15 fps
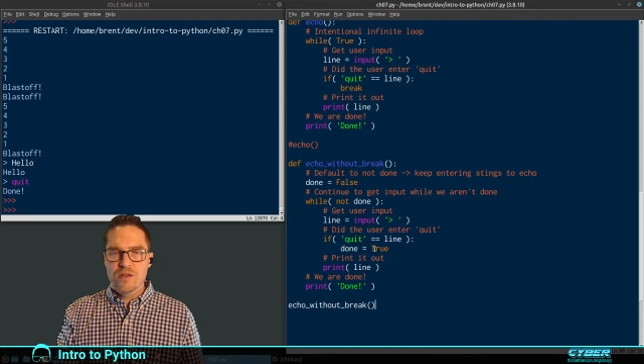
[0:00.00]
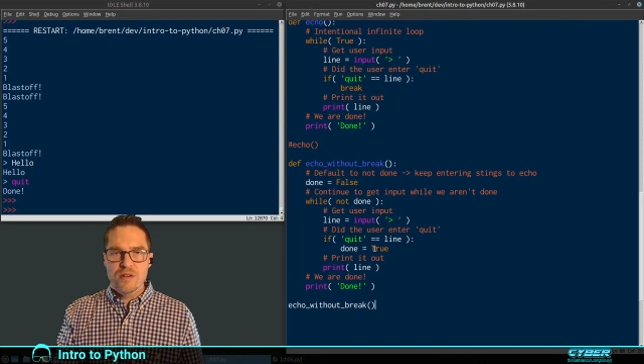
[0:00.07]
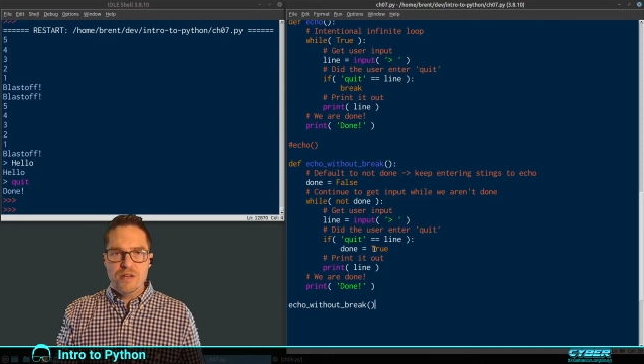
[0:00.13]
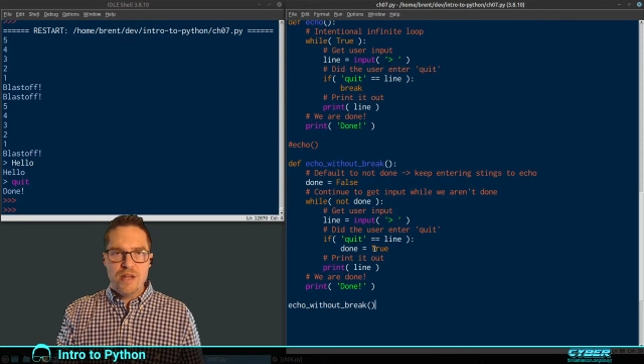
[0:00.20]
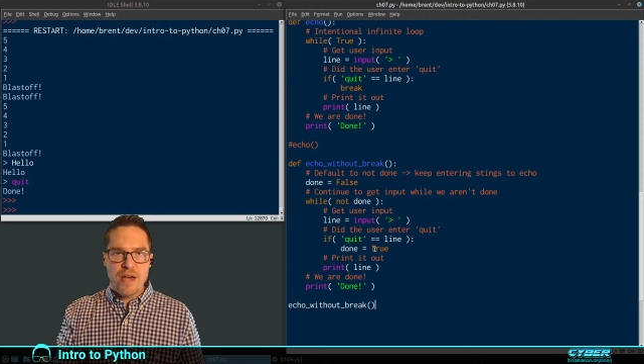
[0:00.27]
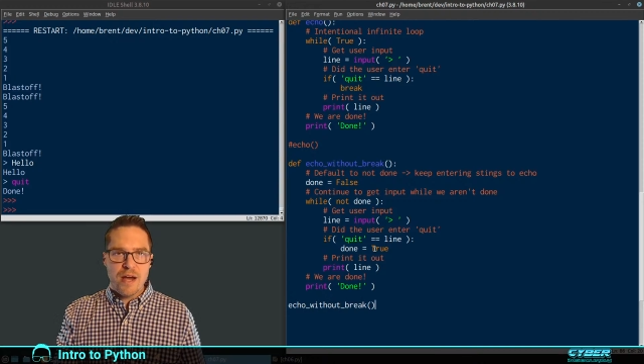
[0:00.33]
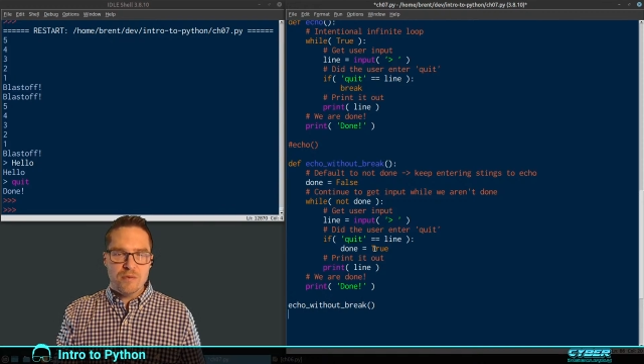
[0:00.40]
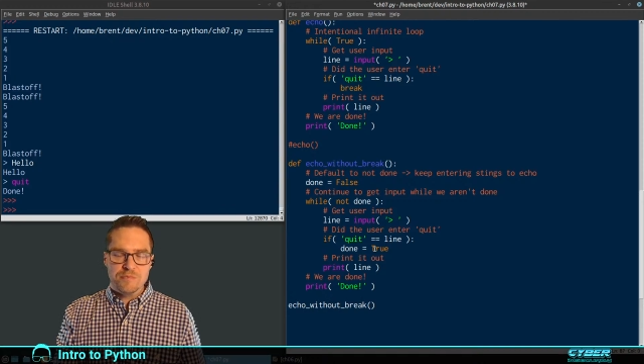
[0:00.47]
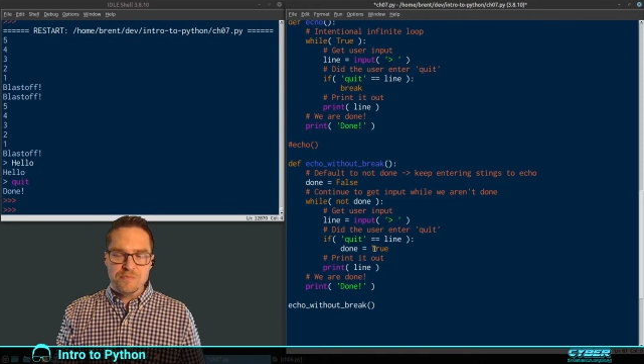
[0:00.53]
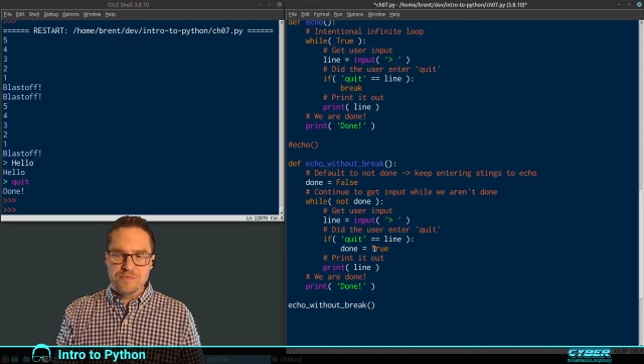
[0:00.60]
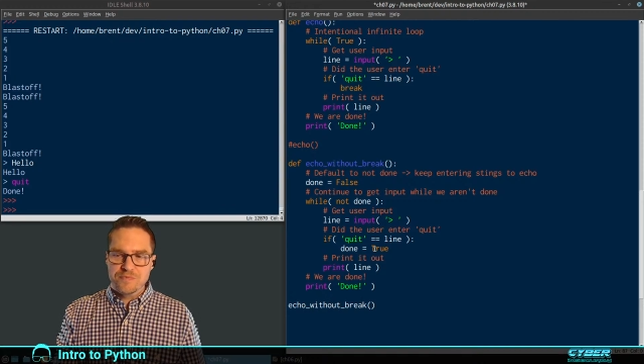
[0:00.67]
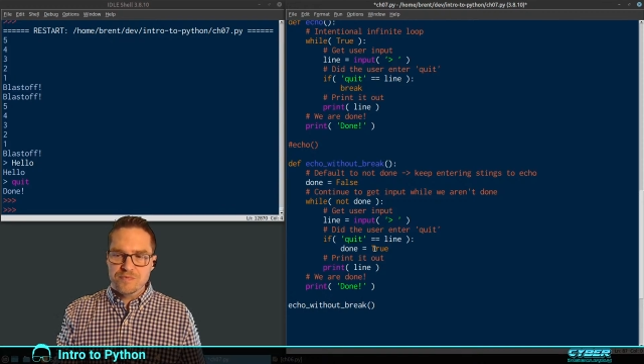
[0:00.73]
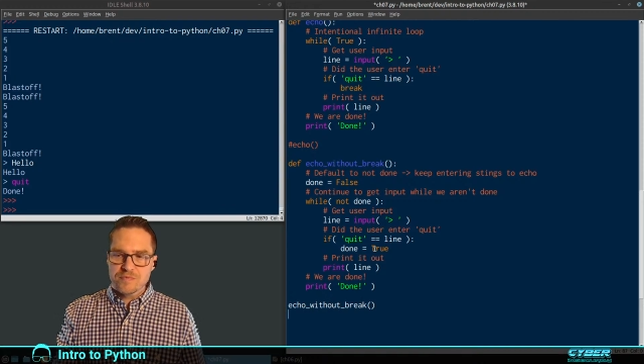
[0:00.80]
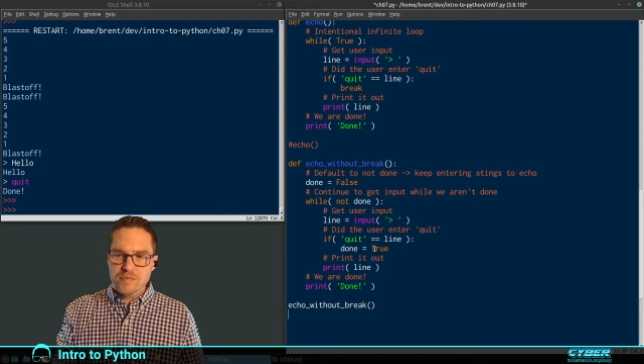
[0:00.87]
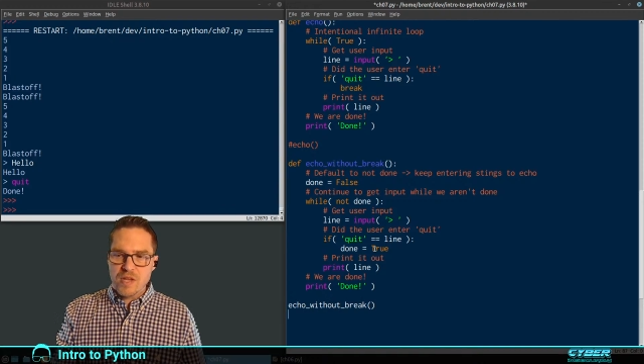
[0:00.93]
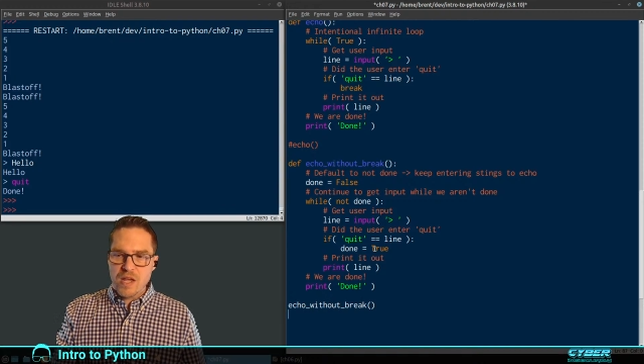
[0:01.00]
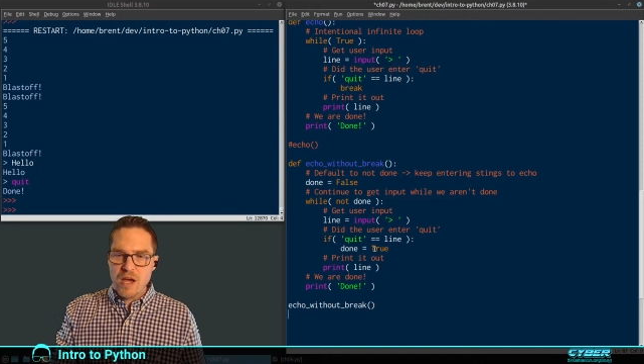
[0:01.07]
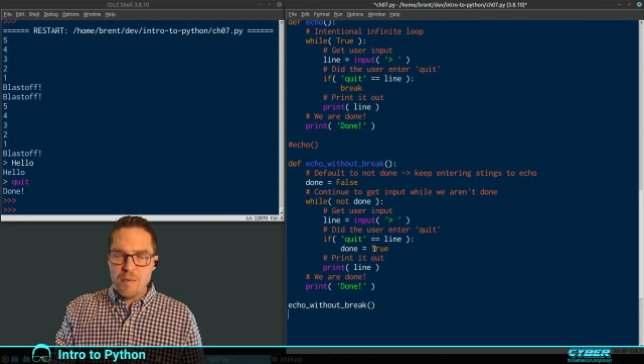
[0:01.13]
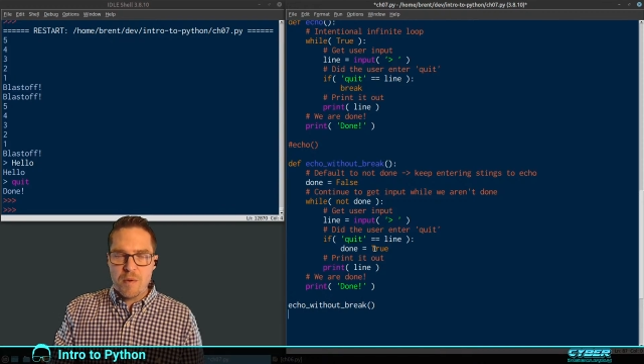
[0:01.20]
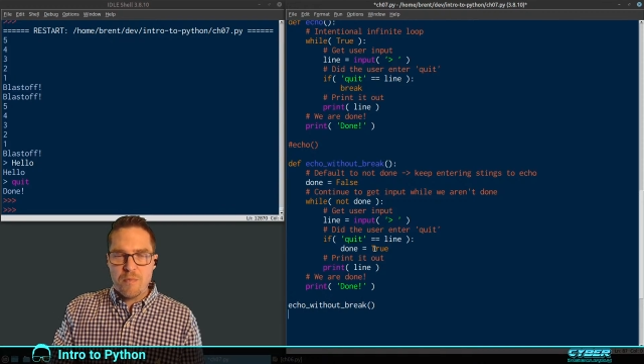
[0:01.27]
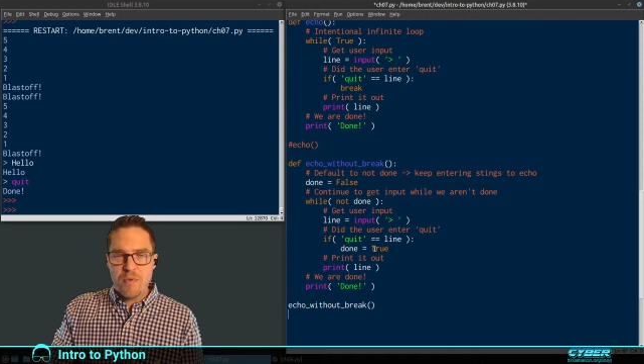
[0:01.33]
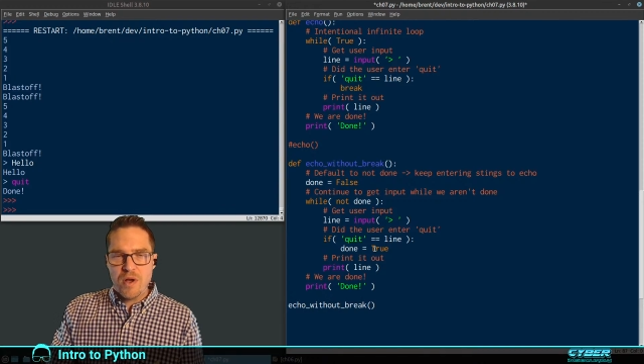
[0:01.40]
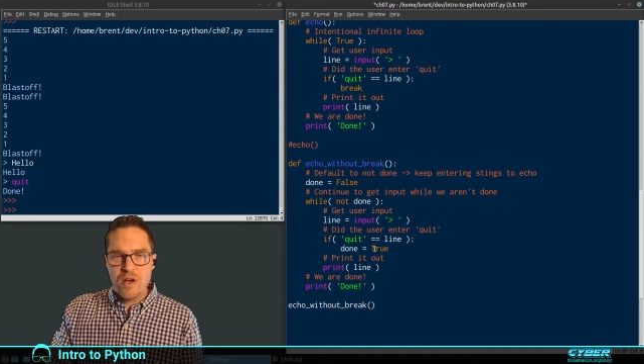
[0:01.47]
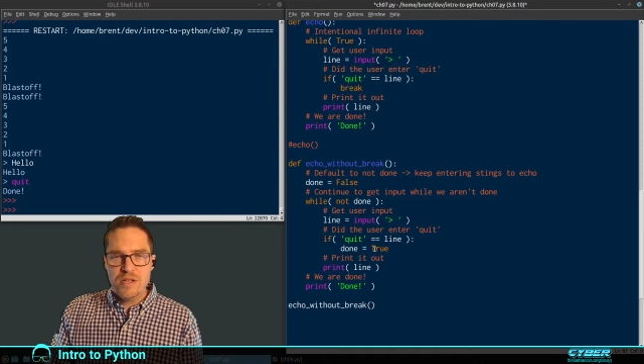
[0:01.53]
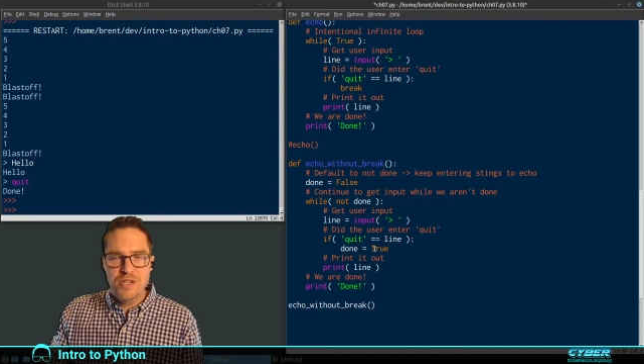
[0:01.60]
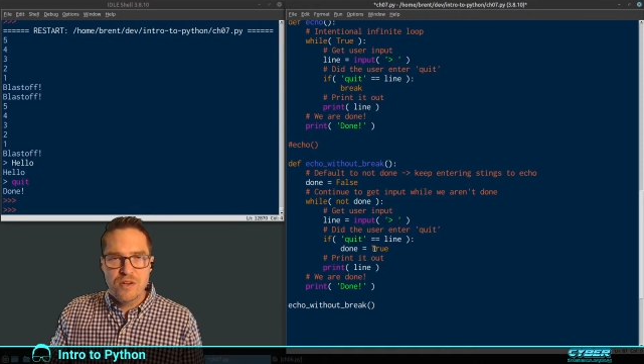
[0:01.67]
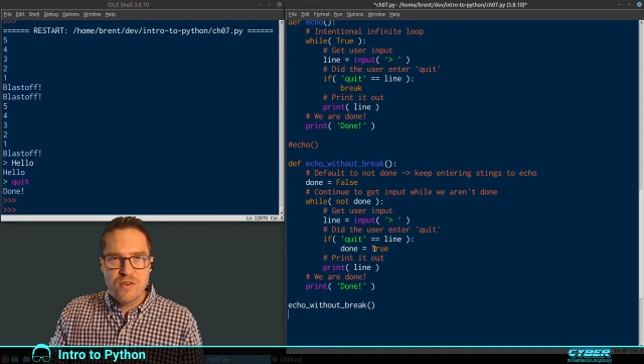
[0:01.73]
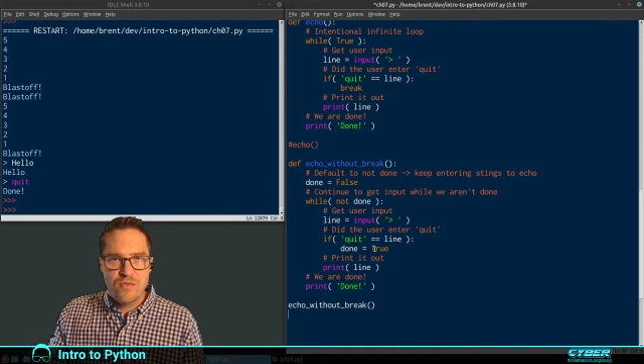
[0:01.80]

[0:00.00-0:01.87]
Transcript: Now, I'm going to pause here for a